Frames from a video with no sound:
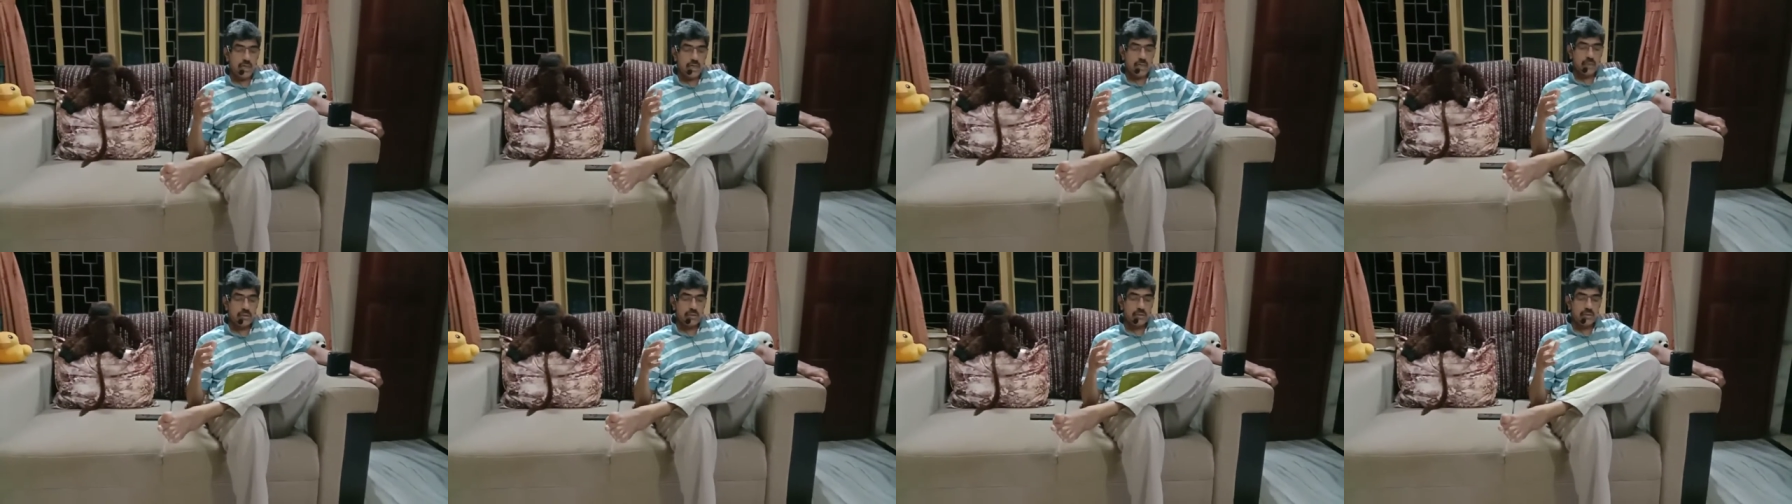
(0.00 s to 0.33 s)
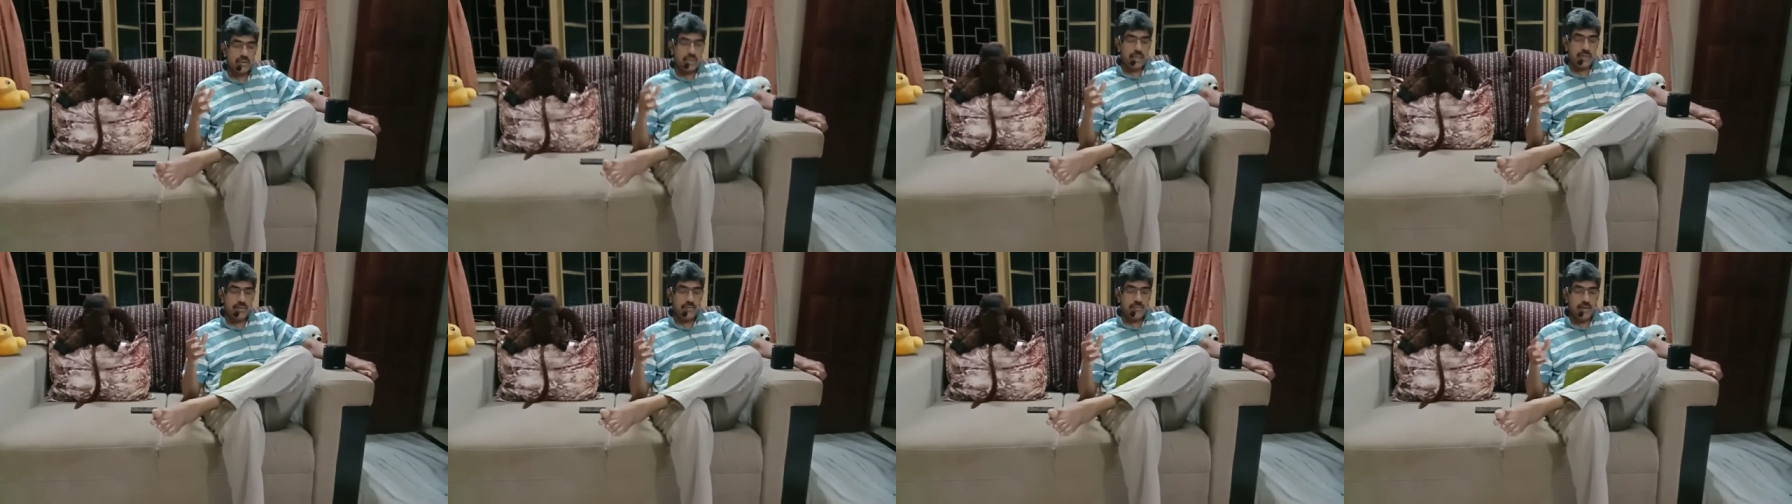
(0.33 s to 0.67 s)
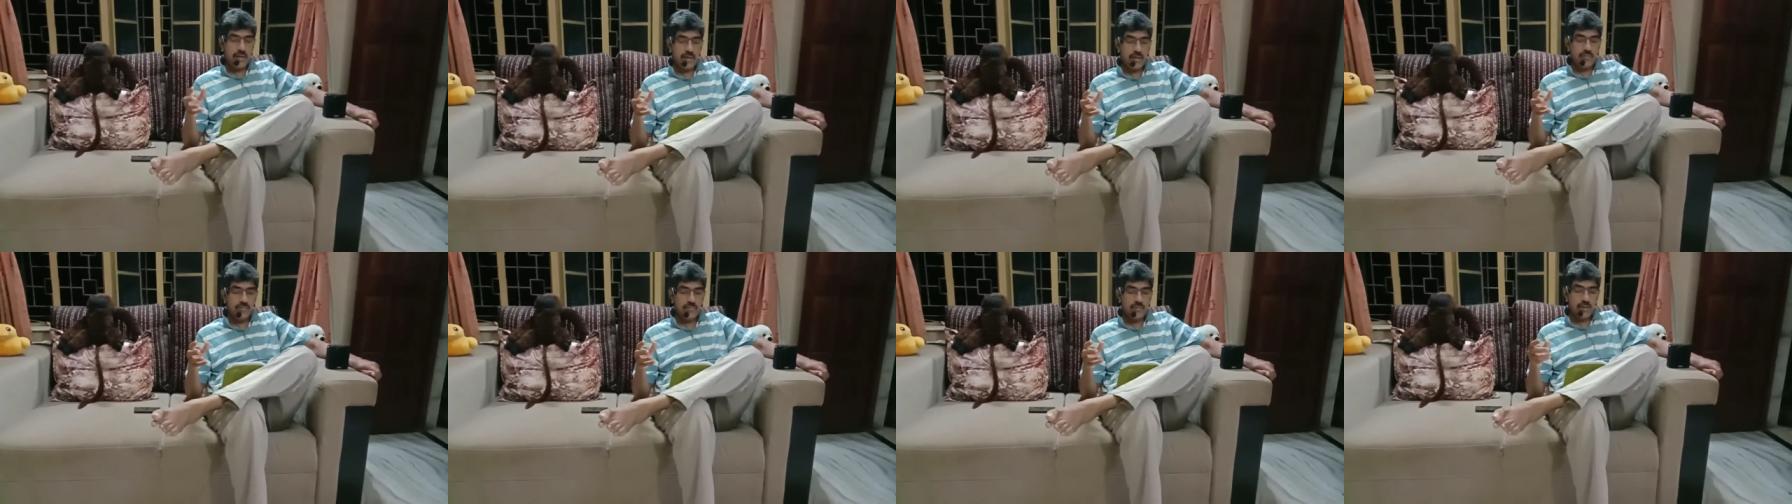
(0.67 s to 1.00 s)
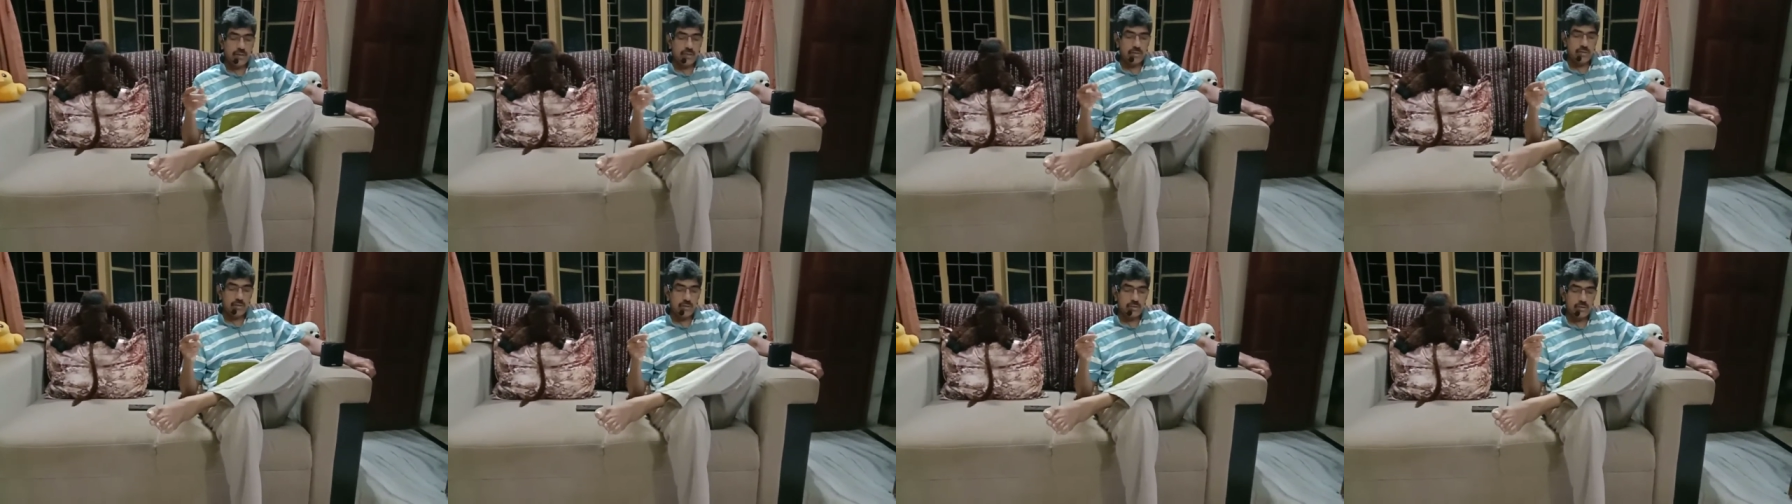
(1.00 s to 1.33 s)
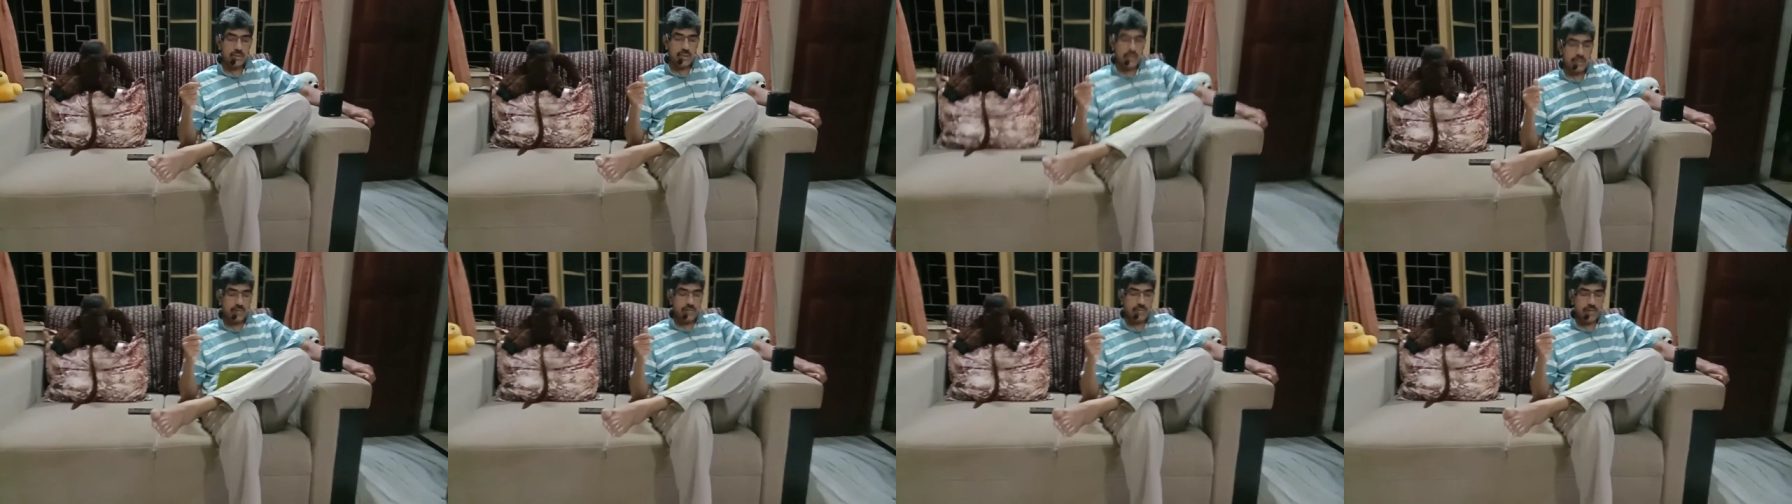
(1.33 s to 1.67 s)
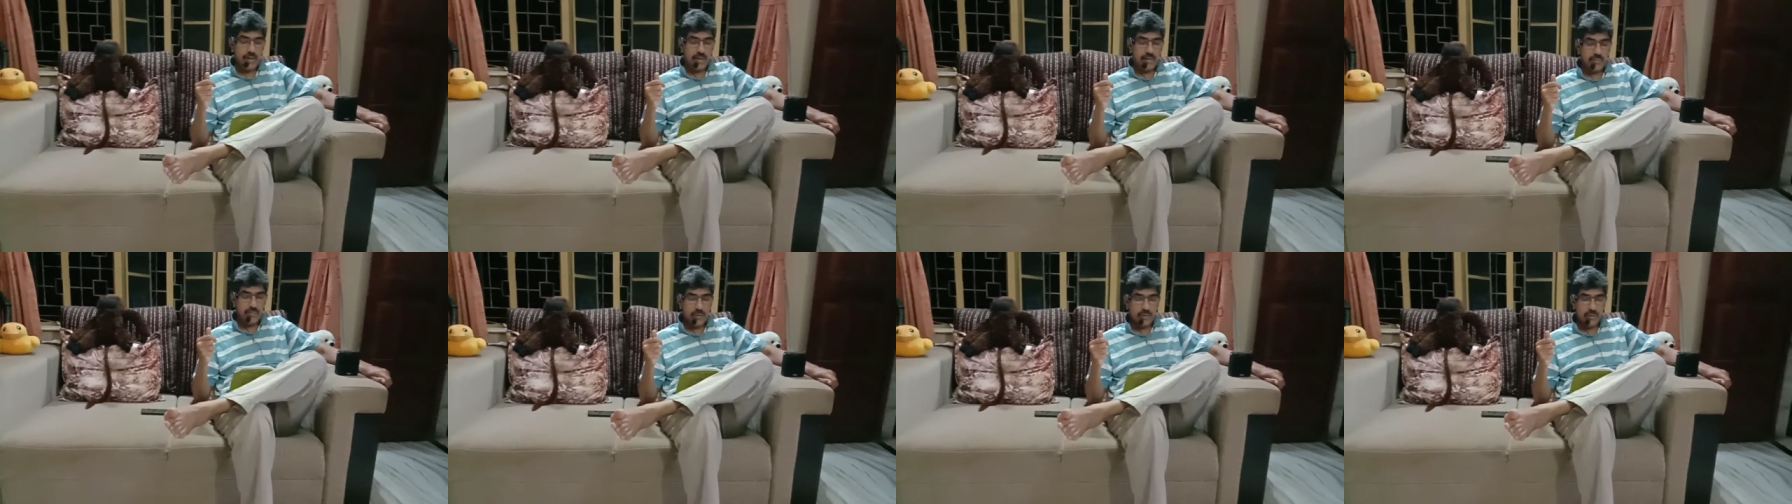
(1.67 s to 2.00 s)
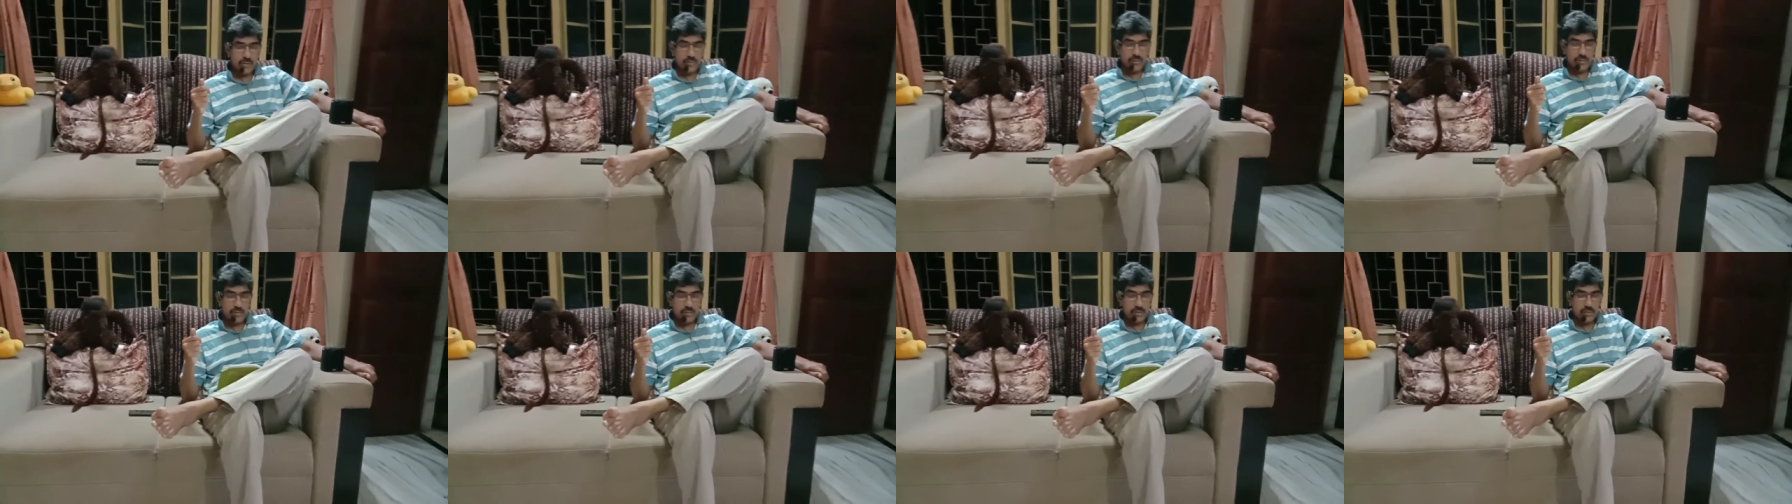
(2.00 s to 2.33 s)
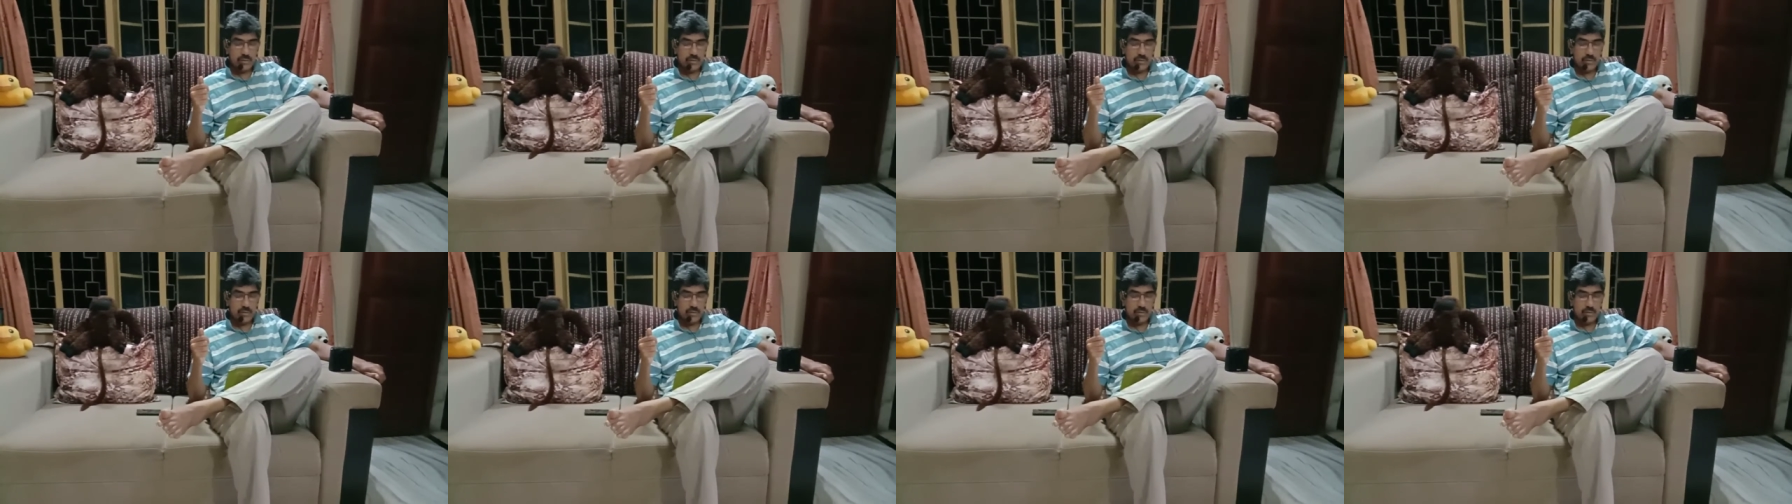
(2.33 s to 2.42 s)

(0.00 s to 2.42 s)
aunts and grandfathers and grandmothers.